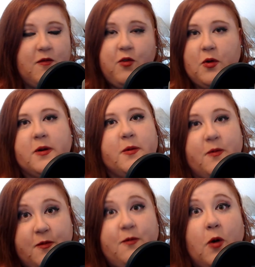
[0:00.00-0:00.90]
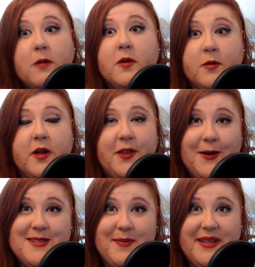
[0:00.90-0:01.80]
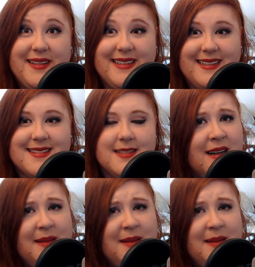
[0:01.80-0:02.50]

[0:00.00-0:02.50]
forward with those abilities.